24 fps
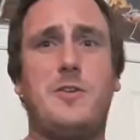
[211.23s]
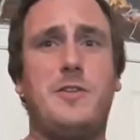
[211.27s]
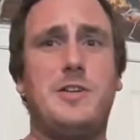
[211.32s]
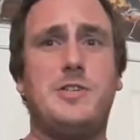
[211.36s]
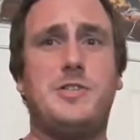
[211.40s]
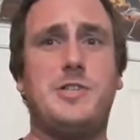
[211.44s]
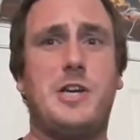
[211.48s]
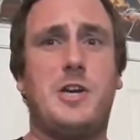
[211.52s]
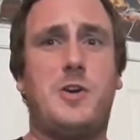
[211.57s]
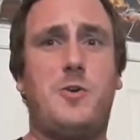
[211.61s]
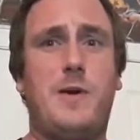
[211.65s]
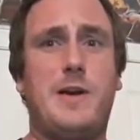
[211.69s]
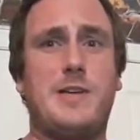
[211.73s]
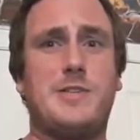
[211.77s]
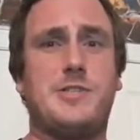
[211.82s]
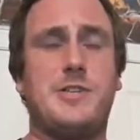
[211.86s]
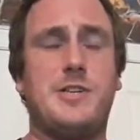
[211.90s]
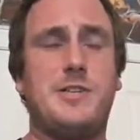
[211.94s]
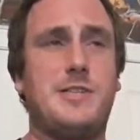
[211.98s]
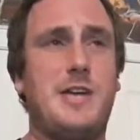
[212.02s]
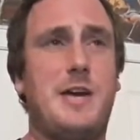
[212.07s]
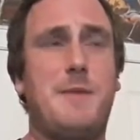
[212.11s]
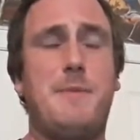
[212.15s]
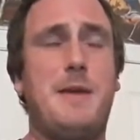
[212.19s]
legit
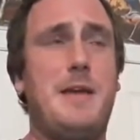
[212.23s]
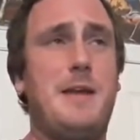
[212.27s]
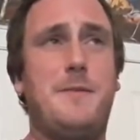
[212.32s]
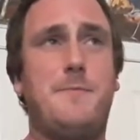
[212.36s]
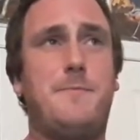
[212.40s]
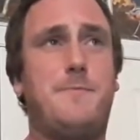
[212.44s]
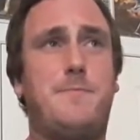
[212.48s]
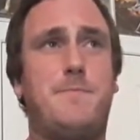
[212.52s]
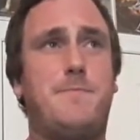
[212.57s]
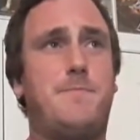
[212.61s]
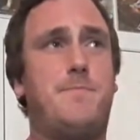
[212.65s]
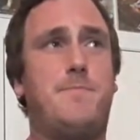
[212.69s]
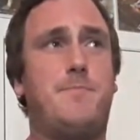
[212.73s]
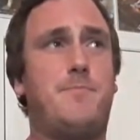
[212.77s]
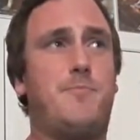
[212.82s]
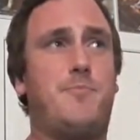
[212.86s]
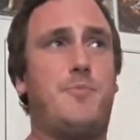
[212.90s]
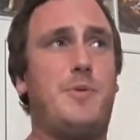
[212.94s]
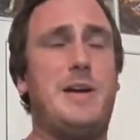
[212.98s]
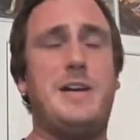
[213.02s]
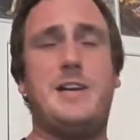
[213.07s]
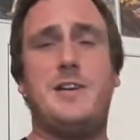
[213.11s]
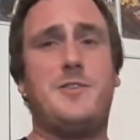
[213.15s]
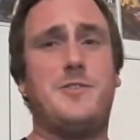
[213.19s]
questions. I mean,
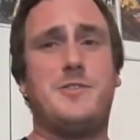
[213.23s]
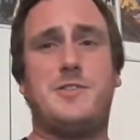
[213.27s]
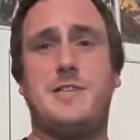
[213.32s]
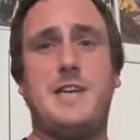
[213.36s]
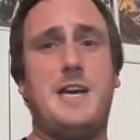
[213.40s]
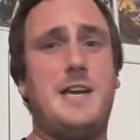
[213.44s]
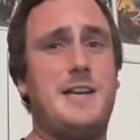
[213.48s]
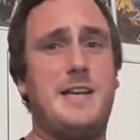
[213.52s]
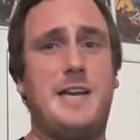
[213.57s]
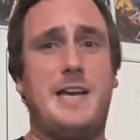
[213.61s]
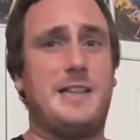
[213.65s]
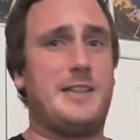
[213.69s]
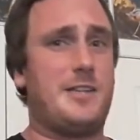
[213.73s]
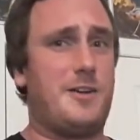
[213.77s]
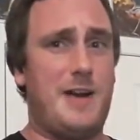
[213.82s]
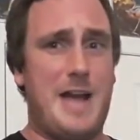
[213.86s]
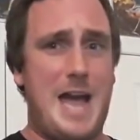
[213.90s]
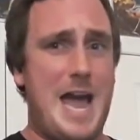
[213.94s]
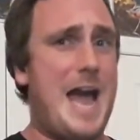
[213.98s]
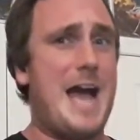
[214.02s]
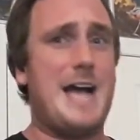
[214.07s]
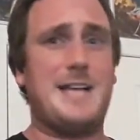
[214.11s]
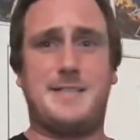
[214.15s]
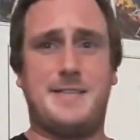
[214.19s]
predators tend to get
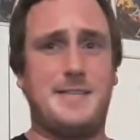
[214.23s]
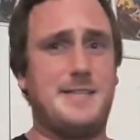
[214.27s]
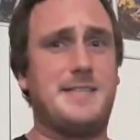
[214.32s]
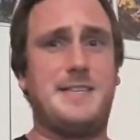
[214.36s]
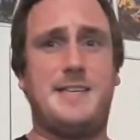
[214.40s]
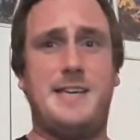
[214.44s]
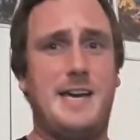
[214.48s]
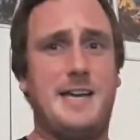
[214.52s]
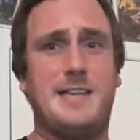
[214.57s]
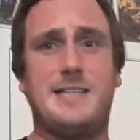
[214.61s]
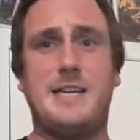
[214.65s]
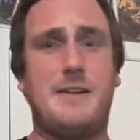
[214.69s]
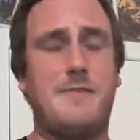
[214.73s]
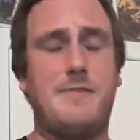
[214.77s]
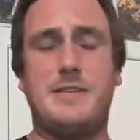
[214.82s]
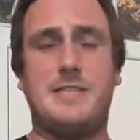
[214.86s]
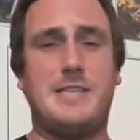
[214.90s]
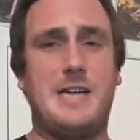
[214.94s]
their asses kicked every